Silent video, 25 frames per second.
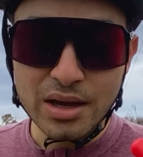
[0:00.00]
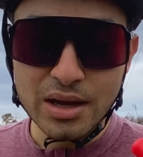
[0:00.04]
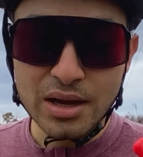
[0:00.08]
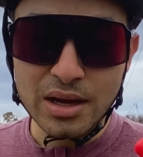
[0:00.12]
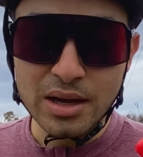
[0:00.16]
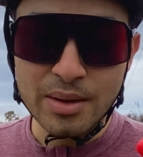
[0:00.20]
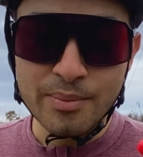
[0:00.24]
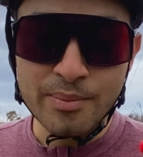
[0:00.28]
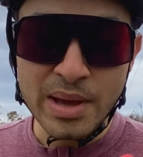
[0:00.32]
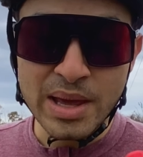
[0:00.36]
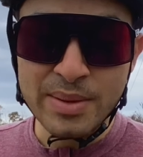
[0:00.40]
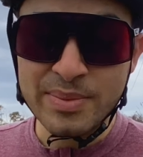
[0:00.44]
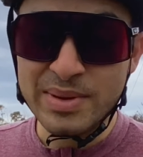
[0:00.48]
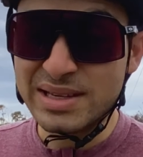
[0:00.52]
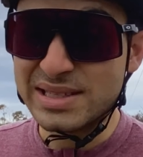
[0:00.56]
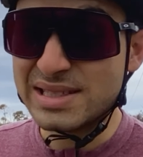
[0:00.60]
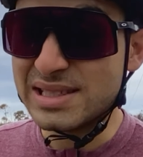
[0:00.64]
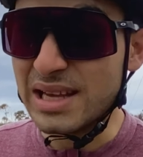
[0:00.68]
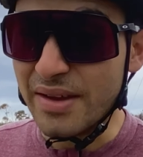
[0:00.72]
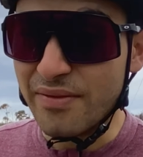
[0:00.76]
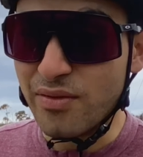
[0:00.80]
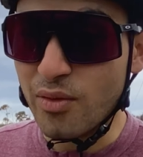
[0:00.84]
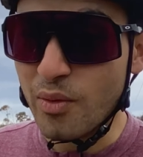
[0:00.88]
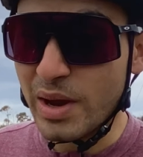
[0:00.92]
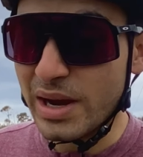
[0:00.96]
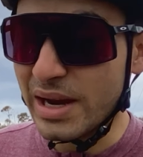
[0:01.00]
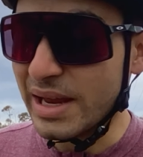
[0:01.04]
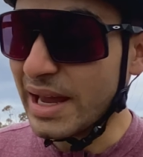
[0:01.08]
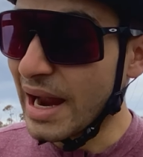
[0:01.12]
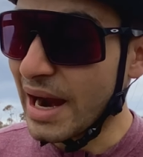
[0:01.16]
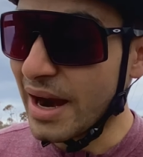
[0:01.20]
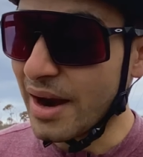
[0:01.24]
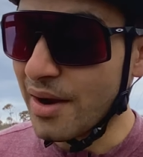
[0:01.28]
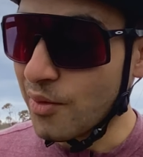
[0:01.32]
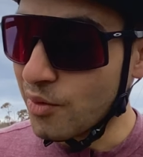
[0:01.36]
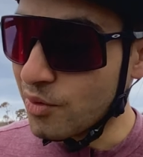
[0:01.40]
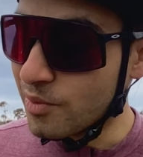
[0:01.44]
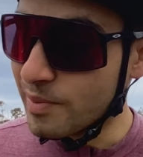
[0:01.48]
And maybe a safer way to
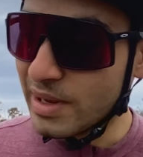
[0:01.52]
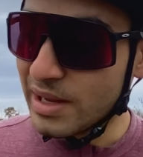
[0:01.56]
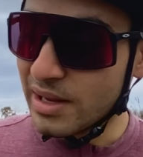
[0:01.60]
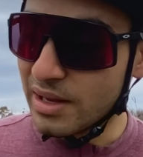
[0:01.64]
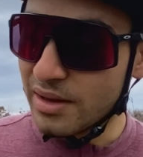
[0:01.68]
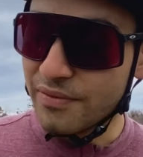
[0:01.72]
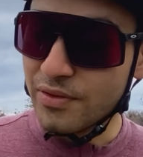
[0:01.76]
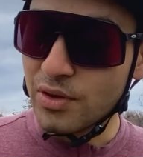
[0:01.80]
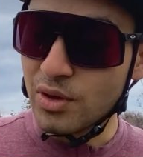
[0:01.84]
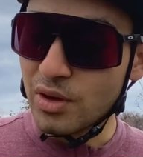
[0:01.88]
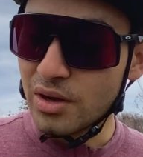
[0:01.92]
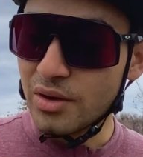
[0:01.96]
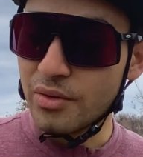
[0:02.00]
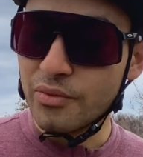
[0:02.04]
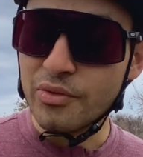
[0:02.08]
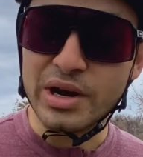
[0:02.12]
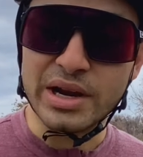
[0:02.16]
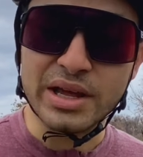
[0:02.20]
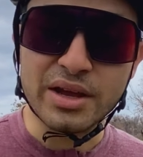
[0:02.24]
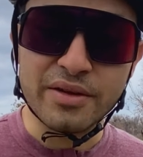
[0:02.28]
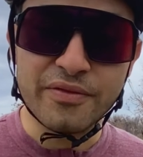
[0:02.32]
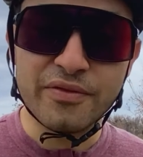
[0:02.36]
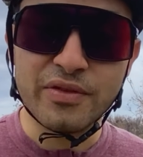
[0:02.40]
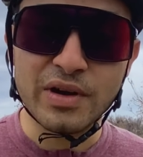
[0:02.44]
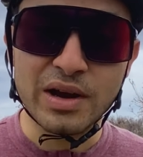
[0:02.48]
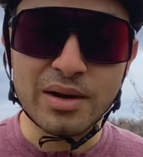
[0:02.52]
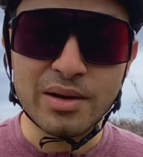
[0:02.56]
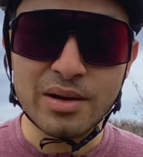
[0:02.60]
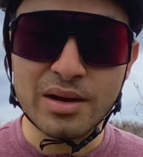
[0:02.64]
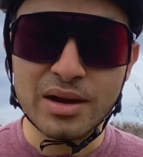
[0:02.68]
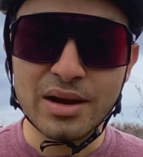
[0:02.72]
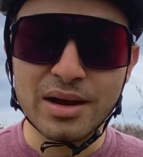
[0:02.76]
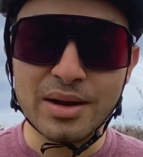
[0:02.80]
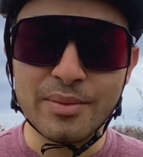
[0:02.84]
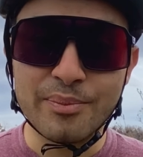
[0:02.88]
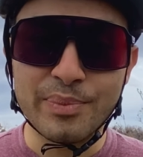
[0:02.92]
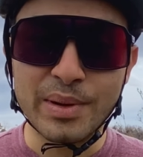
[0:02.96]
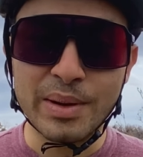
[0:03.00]
carry it would be if you're running a front
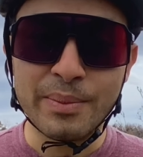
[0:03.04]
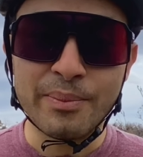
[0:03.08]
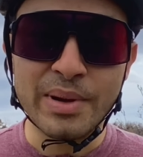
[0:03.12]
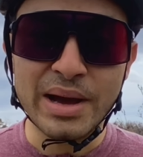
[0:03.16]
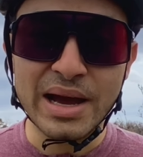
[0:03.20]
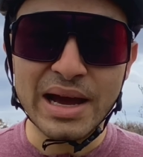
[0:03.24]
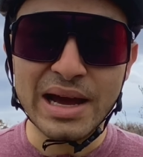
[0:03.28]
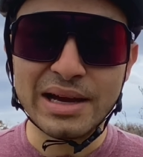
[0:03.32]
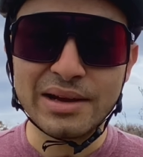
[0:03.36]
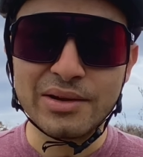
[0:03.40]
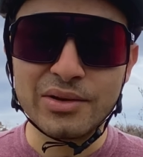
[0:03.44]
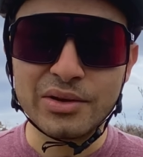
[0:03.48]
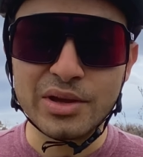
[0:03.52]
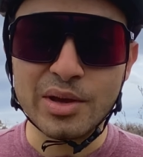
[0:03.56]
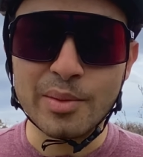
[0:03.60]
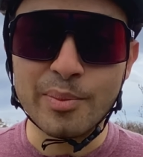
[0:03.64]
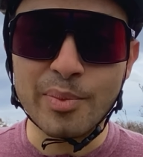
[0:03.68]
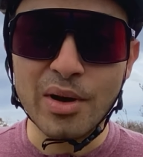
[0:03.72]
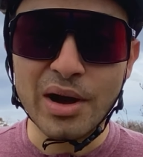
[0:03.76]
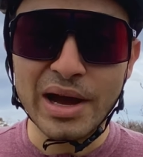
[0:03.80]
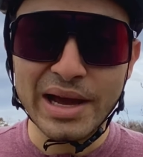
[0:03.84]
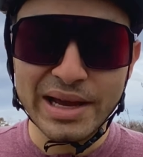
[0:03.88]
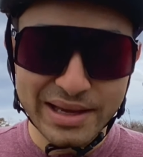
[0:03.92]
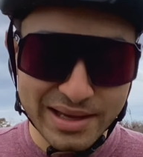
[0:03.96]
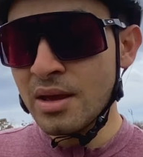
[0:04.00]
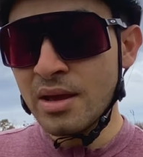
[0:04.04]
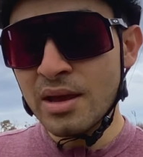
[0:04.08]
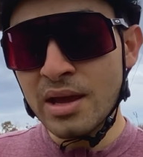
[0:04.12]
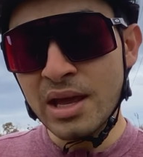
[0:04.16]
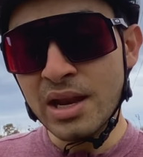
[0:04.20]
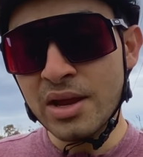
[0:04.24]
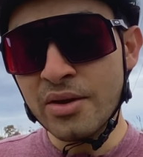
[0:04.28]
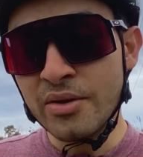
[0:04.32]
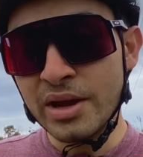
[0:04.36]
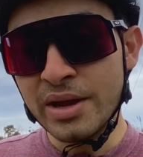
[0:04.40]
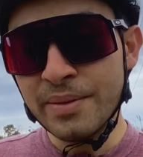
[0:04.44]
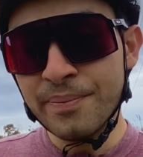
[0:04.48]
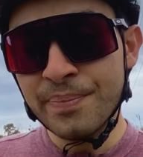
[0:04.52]
bum bag on your bike.
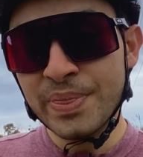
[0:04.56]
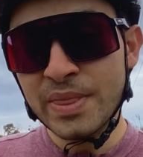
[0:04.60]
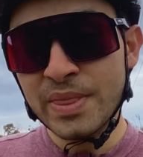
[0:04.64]
Anyway,